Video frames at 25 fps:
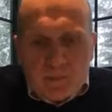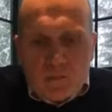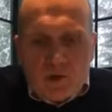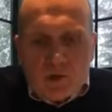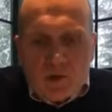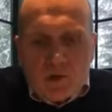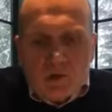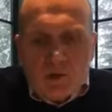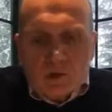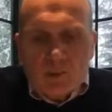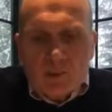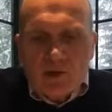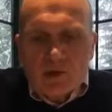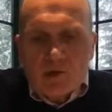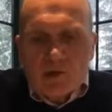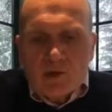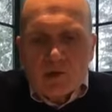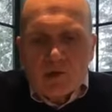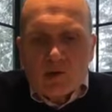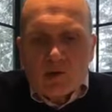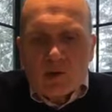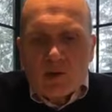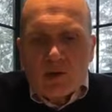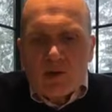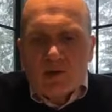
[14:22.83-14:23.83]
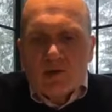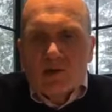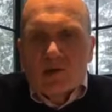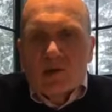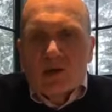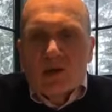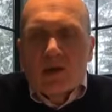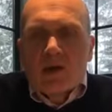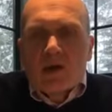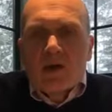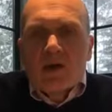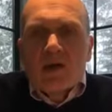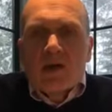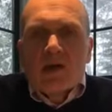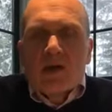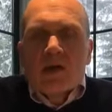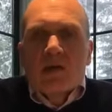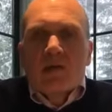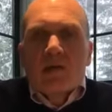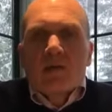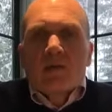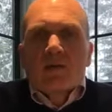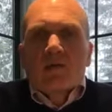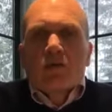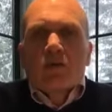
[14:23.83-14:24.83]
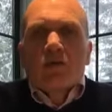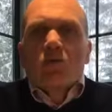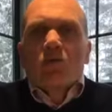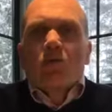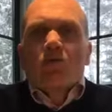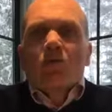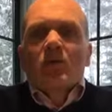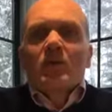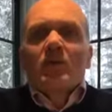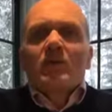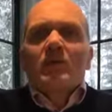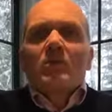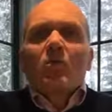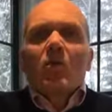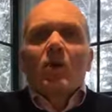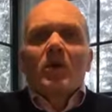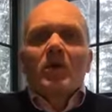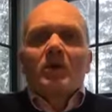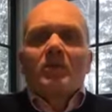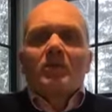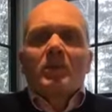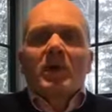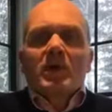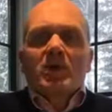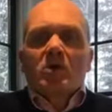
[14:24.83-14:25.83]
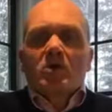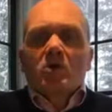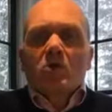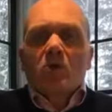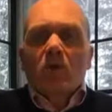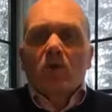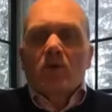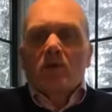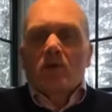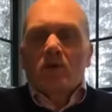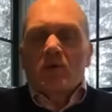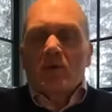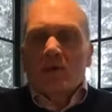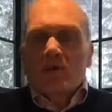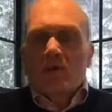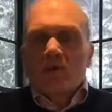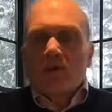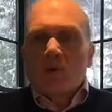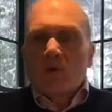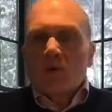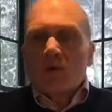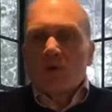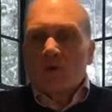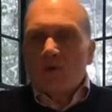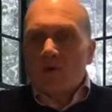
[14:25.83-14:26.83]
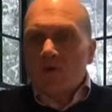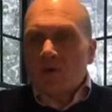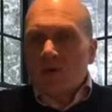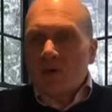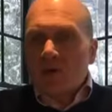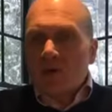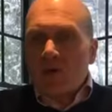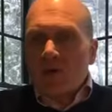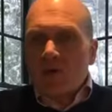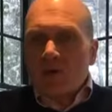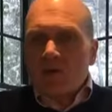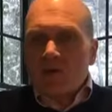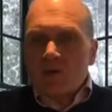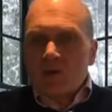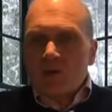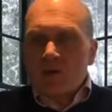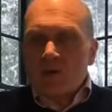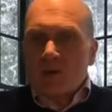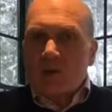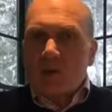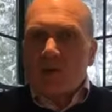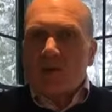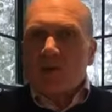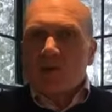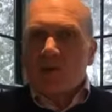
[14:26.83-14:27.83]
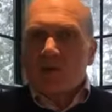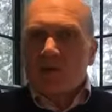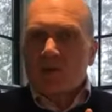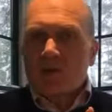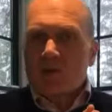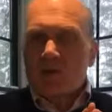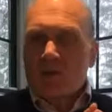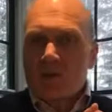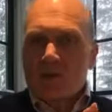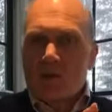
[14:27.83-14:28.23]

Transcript: your business strengths, you really want to make sure that you're focusing on strengths